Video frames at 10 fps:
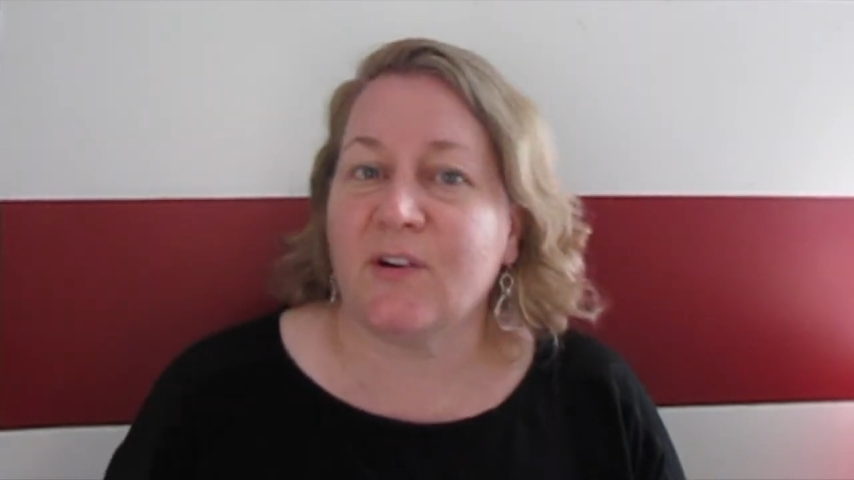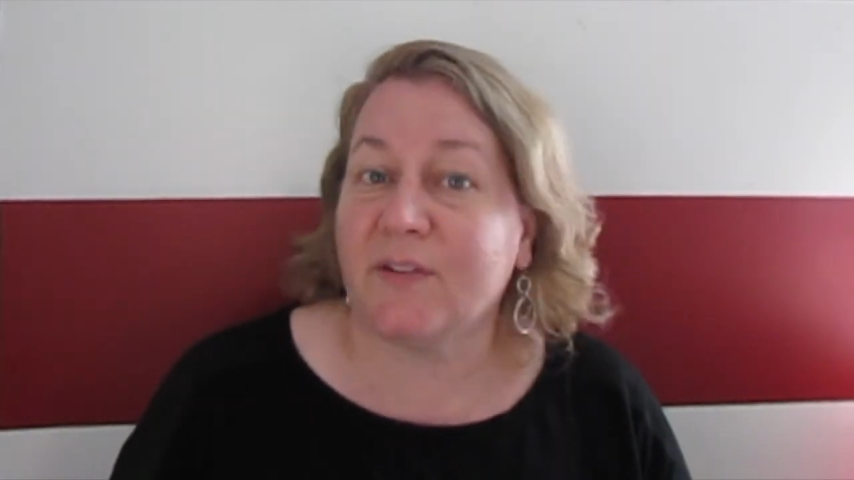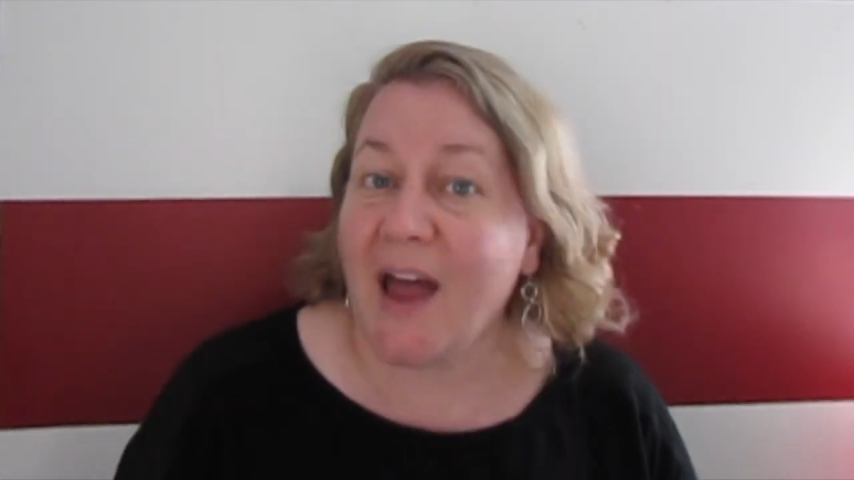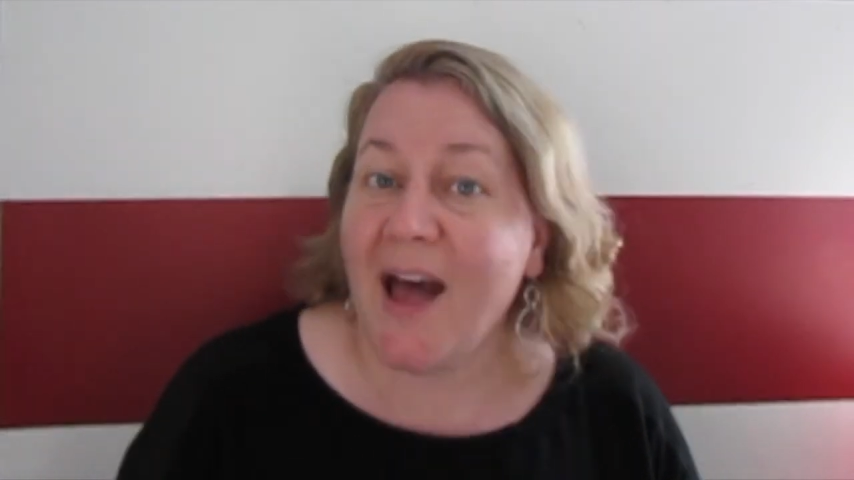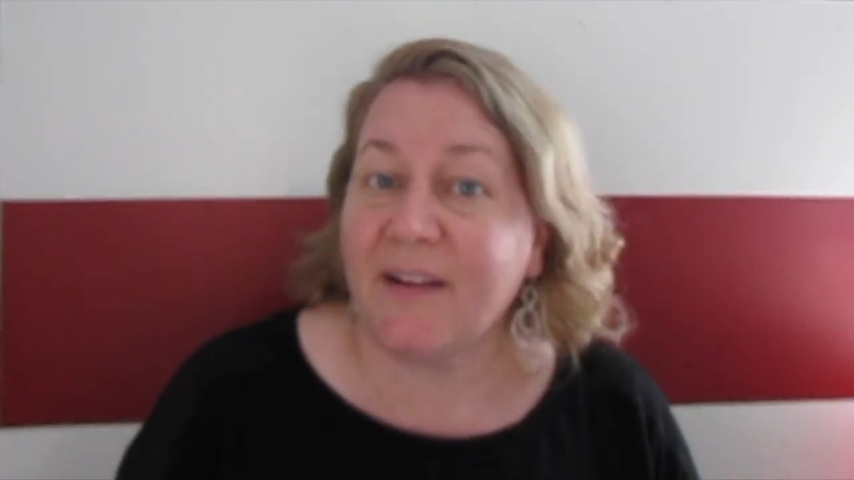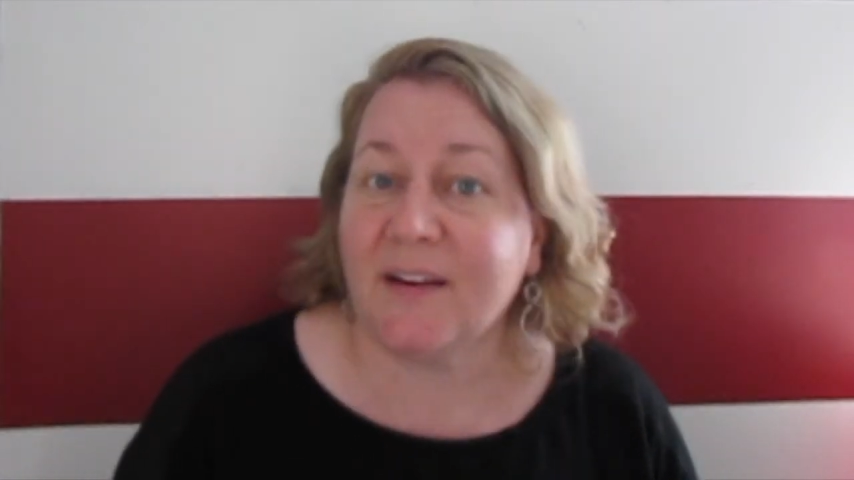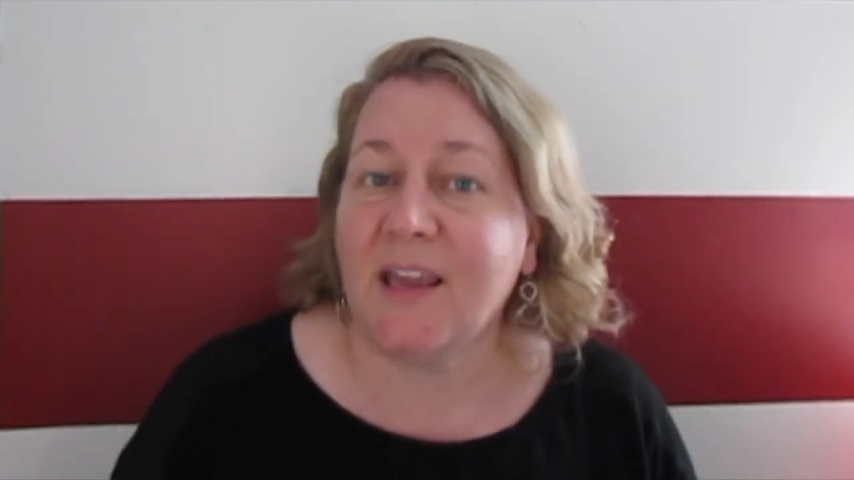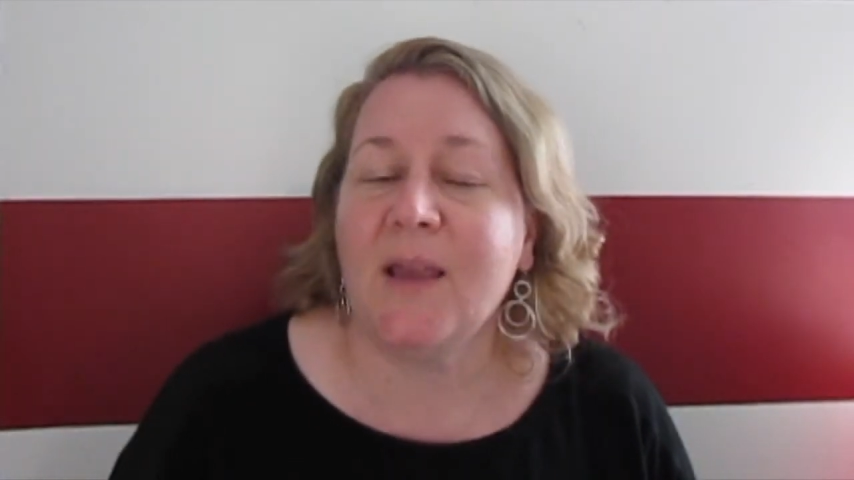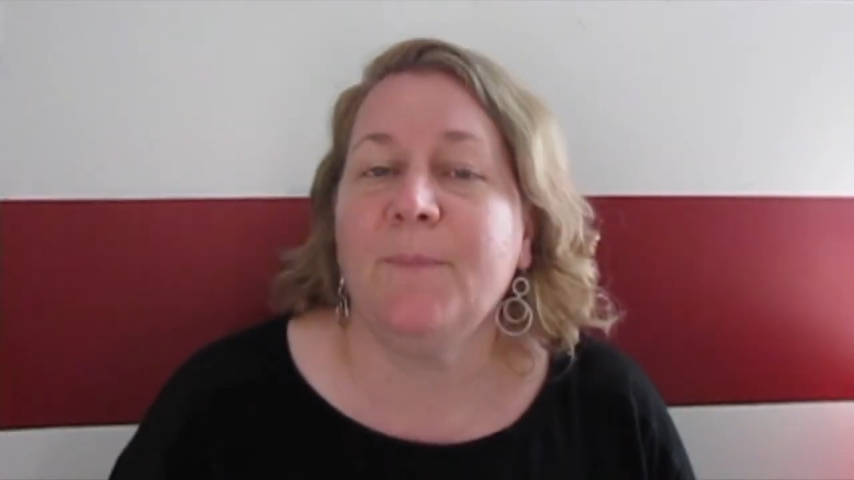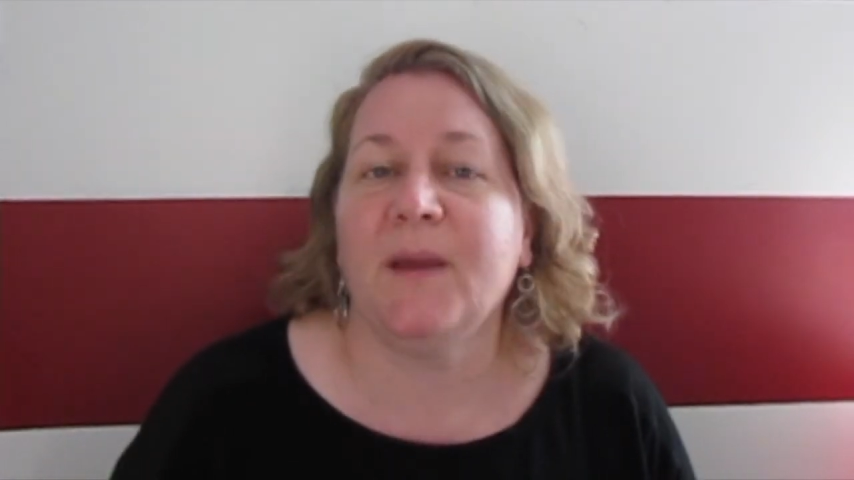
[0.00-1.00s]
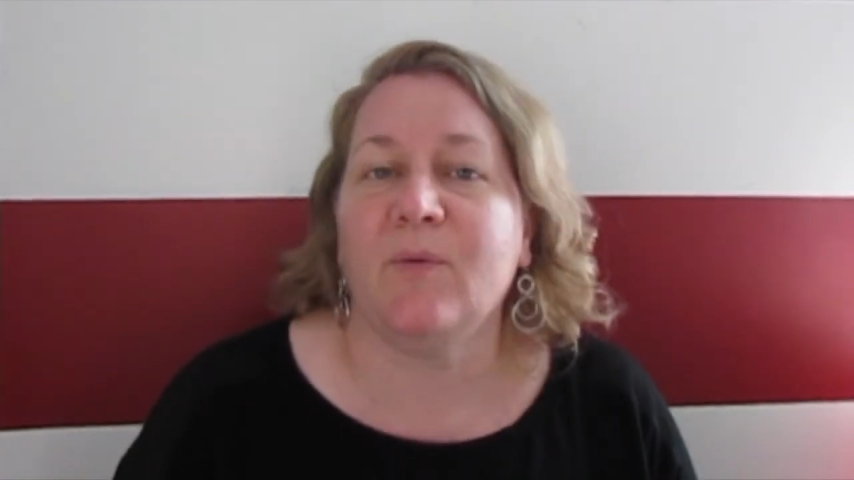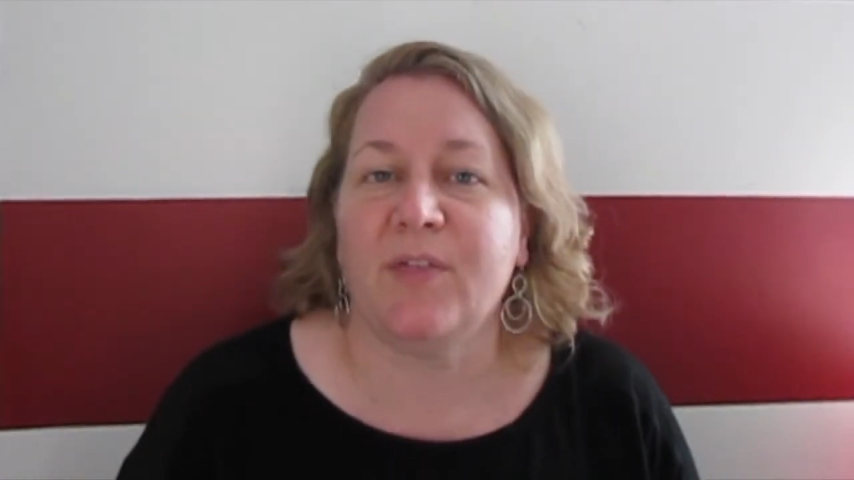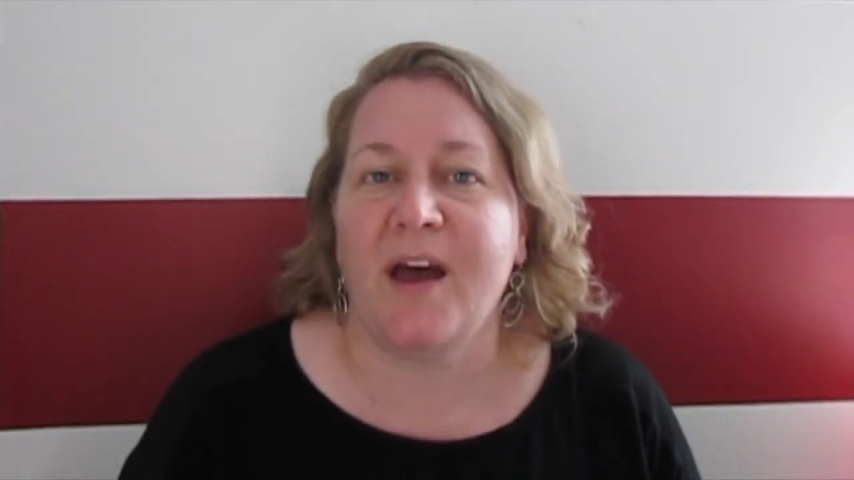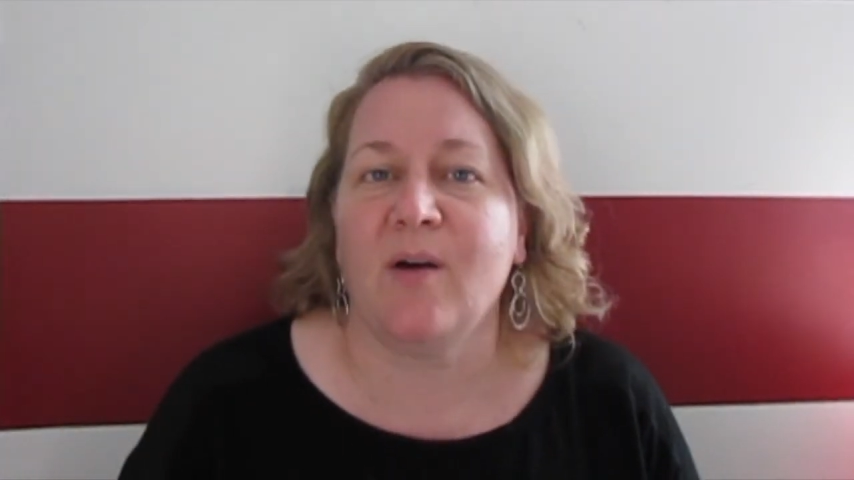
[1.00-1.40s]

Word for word: are not in keeping with